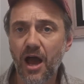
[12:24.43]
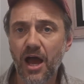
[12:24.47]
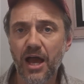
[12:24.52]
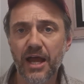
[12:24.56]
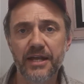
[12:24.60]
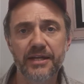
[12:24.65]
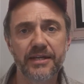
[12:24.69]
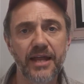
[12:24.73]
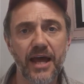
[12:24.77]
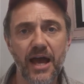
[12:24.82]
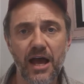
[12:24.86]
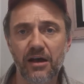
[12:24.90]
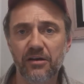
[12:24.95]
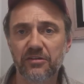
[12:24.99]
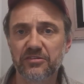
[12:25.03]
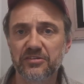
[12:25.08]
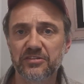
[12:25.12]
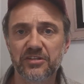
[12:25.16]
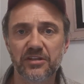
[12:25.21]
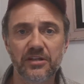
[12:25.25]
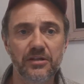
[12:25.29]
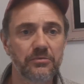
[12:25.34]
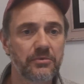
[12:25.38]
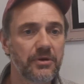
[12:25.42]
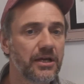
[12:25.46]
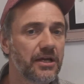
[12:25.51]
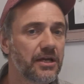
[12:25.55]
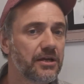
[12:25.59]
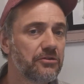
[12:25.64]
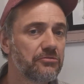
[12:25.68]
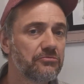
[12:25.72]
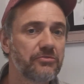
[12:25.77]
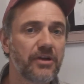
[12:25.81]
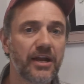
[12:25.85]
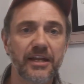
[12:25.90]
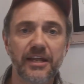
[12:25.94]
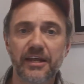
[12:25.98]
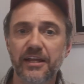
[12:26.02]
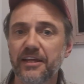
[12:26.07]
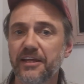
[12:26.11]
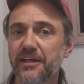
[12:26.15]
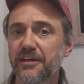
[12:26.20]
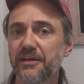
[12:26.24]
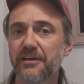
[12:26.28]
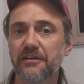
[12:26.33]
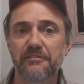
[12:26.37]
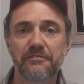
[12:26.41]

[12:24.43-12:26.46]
ironed out so that we're ready